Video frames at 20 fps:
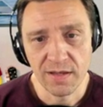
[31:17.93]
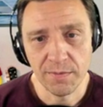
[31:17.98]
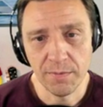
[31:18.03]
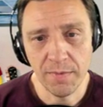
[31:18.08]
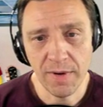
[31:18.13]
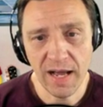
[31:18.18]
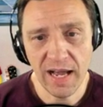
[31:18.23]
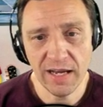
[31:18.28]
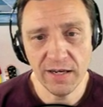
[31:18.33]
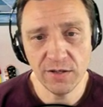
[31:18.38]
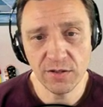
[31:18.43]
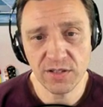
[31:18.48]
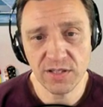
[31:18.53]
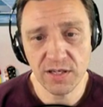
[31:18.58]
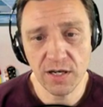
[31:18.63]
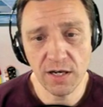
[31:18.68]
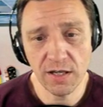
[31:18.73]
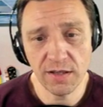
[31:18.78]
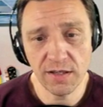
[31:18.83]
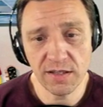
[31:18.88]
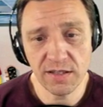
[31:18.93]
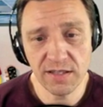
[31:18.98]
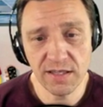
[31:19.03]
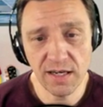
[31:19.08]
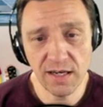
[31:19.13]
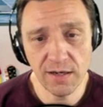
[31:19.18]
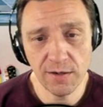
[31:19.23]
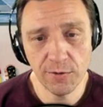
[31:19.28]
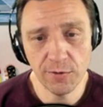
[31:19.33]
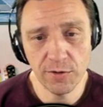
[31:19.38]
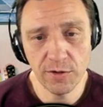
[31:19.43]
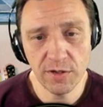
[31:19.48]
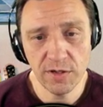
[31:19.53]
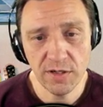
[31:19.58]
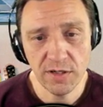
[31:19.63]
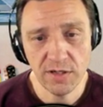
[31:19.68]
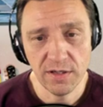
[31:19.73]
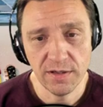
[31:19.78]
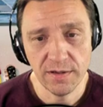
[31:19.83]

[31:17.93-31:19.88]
Miners on the tower.